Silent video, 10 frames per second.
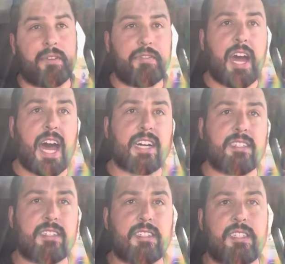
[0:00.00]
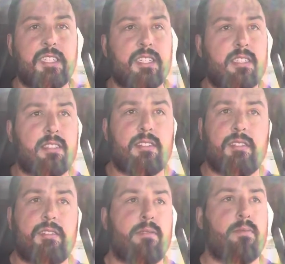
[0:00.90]
fast, just
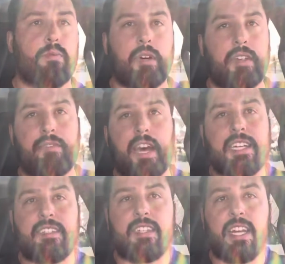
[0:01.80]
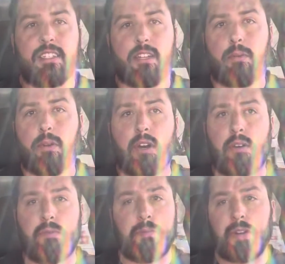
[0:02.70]
one of the fastest things on the
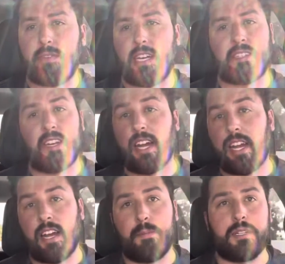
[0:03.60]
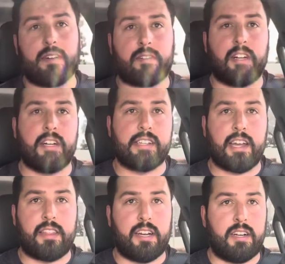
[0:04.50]
road, not faster than 99% of cars
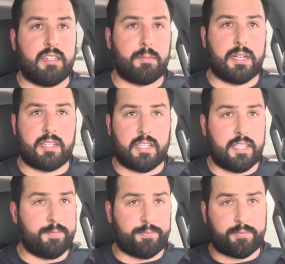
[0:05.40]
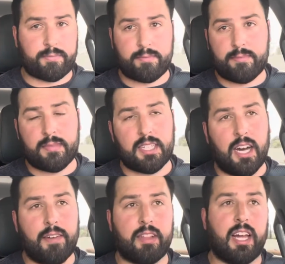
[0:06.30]
out there, especially
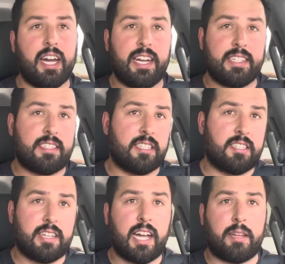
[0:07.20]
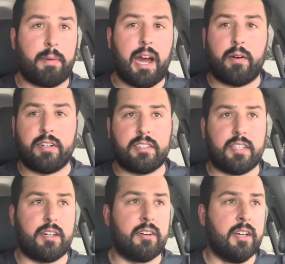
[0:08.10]
offline, and it's just silent power.
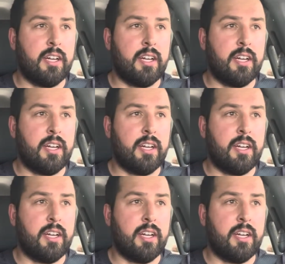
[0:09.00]
So